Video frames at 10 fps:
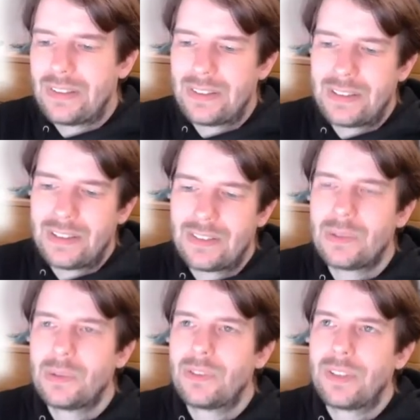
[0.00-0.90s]
Uh, there's
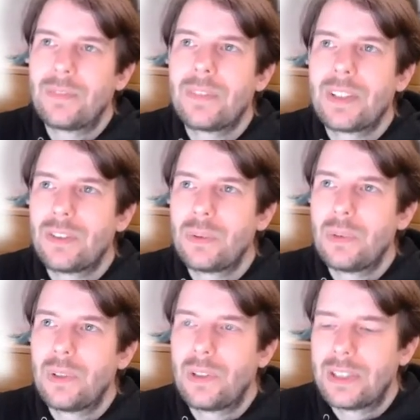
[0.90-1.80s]
two of them. There's U
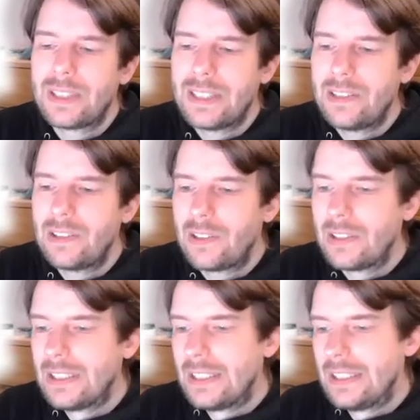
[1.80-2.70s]
law and A
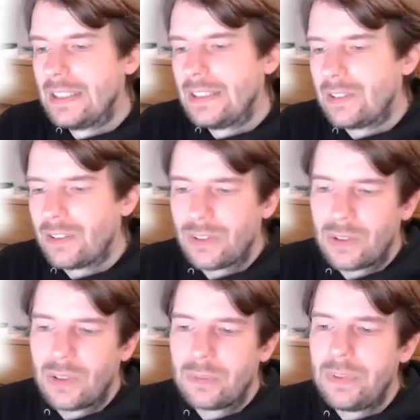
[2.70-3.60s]
law also
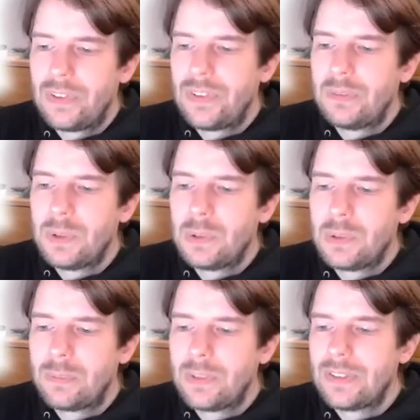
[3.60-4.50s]
called PCMU
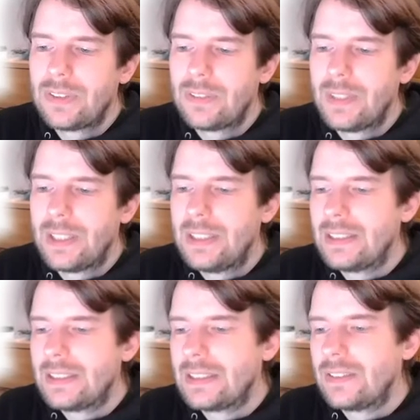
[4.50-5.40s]
and
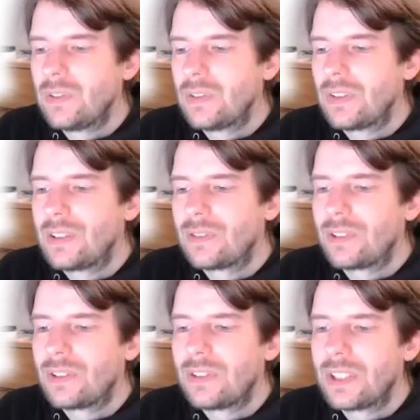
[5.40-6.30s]
PCMA, uh, used in
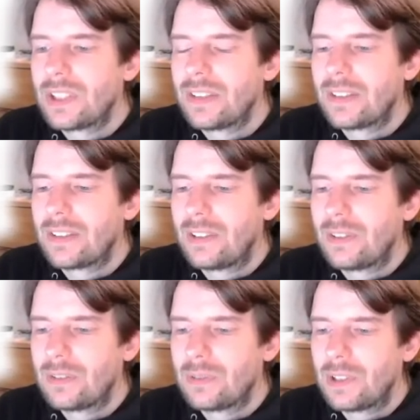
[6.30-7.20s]
different regions around
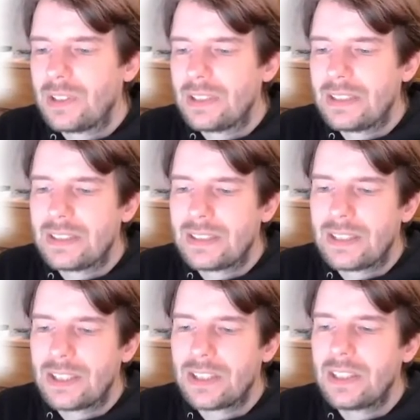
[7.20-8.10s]
the world.
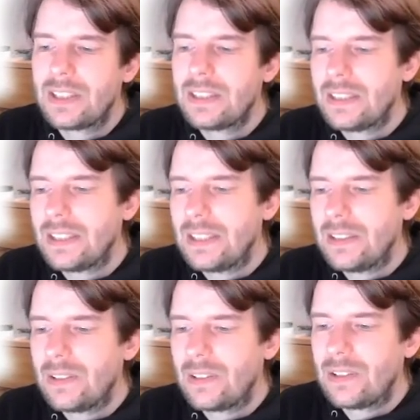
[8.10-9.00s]
Internationally, A
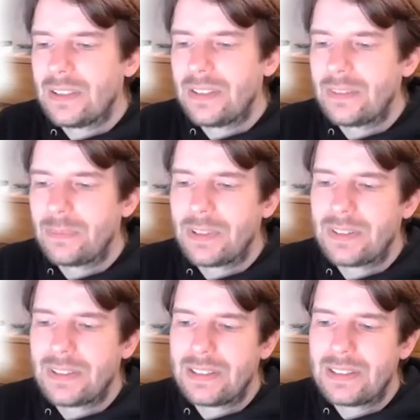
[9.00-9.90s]
law is
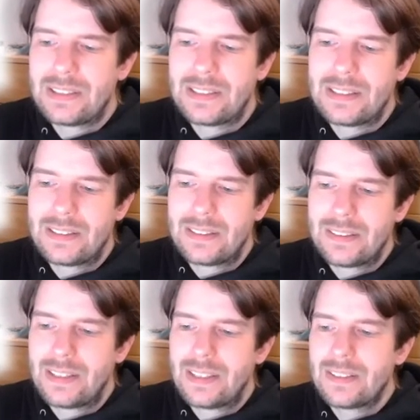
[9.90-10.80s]
basically uh, the
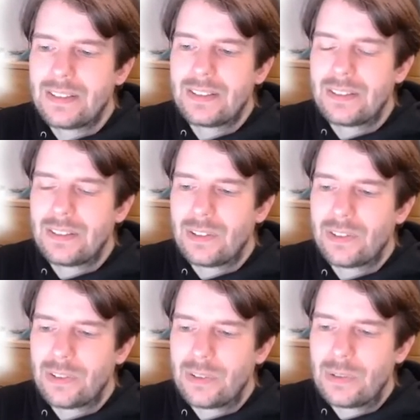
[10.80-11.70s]
standard.
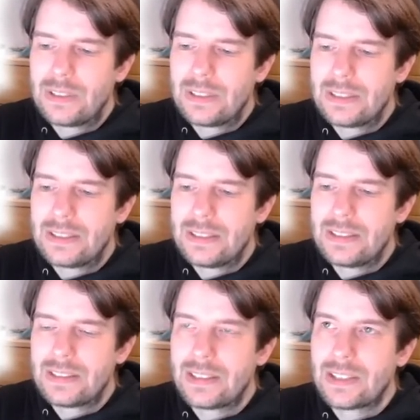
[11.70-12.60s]
Also, uh, in
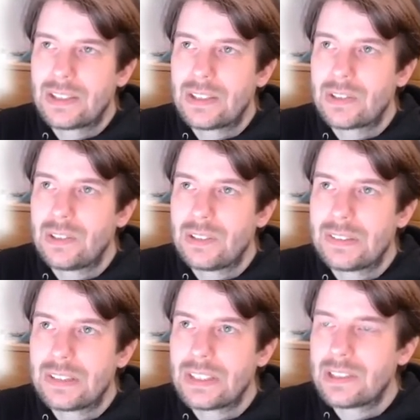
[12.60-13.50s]
international calls
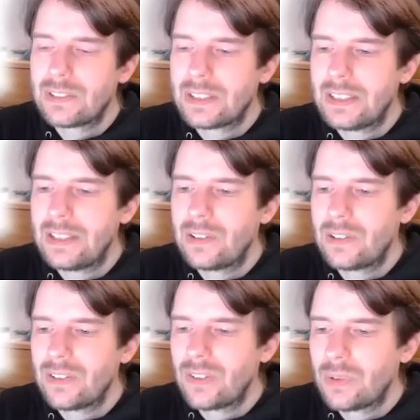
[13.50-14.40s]
in general, A law
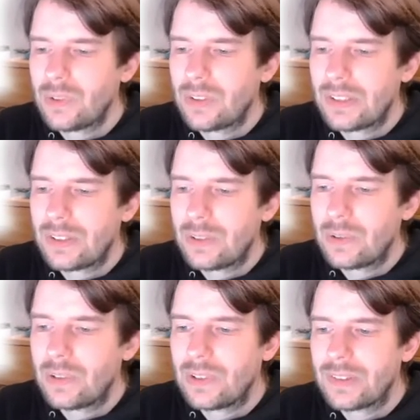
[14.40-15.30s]
is used, and U
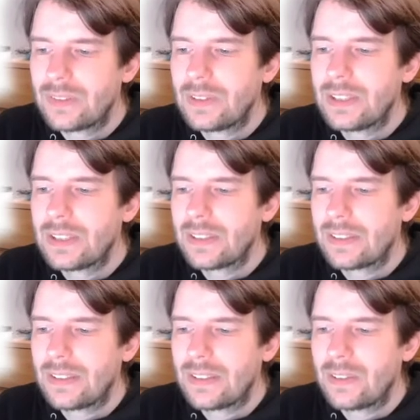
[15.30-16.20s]
law is really just
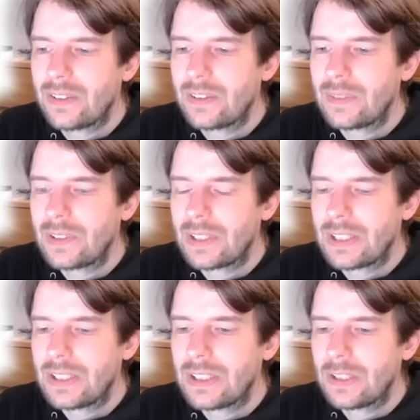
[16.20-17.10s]
uh, North America
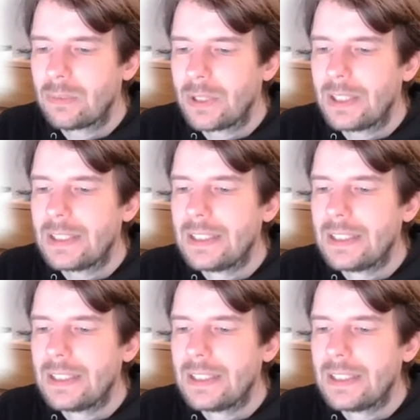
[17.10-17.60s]
and Japan.